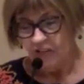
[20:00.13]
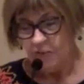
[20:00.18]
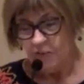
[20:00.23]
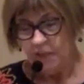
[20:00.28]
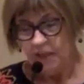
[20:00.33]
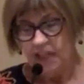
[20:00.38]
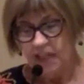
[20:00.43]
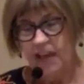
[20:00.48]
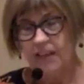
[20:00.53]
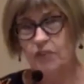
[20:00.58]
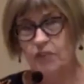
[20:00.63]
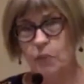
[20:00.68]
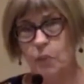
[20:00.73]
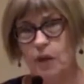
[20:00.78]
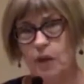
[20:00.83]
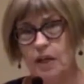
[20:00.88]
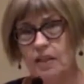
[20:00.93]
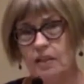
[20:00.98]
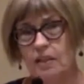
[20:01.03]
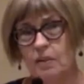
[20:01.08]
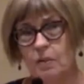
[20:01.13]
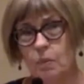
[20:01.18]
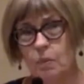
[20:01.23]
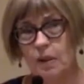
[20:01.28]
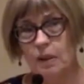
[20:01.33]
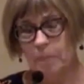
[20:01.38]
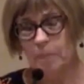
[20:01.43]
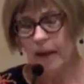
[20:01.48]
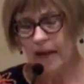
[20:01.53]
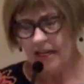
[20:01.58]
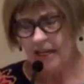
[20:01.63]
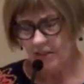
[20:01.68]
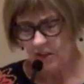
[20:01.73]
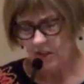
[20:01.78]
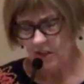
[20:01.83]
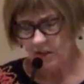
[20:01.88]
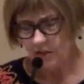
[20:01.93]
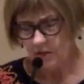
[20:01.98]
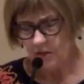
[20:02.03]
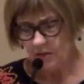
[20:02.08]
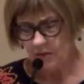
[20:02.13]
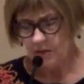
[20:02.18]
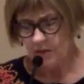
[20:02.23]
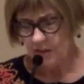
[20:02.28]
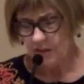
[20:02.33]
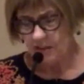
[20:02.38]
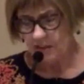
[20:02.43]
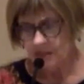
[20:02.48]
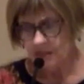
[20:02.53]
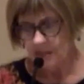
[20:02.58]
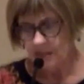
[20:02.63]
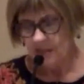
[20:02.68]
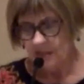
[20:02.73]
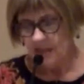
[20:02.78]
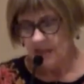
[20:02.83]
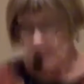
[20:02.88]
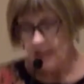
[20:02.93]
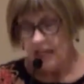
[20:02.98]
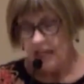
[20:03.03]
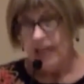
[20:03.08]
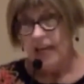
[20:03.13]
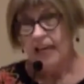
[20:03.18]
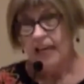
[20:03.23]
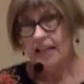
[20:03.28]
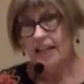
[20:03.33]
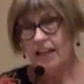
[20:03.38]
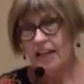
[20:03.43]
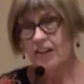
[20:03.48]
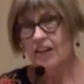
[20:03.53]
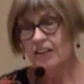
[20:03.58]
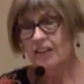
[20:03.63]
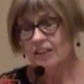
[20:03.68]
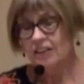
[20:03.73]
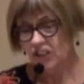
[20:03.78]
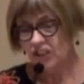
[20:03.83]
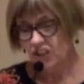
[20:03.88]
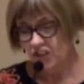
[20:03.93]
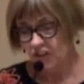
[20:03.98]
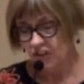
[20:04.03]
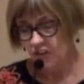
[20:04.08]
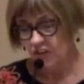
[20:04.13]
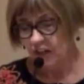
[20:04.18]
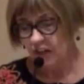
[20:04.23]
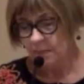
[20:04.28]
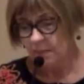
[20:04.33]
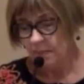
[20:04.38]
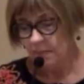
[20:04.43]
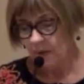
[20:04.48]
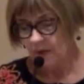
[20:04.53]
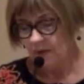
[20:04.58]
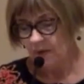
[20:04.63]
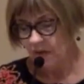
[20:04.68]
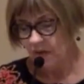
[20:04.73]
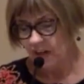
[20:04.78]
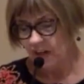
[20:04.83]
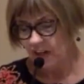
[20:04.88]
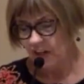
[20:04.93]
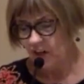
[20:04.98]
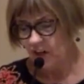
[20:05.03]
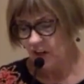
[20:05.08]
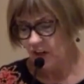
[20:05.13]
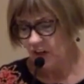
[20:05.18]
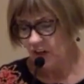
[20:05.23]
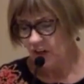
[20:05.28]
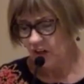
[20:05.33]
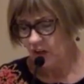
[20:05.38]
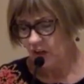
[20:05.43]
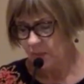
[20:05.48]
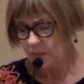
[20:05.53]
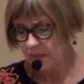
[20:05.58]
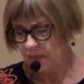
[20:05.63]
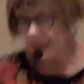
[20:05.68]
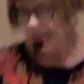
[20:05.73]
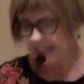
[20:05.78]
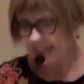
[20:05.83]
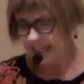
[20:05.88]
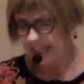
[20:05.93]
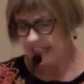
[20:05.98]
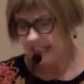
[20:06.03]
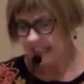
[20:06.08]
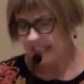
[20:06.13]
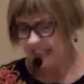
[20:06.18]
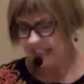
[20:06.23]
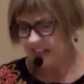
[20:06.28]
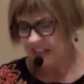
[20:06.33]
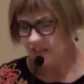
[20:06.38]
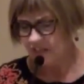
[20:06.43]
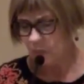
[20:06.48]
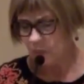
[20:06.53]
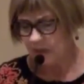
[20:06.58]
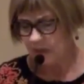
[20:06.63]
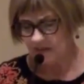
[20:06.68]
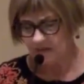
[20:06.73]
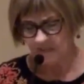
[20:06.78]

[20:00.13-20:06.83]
a loved one with bad news, a careless trip over a curb that can leave one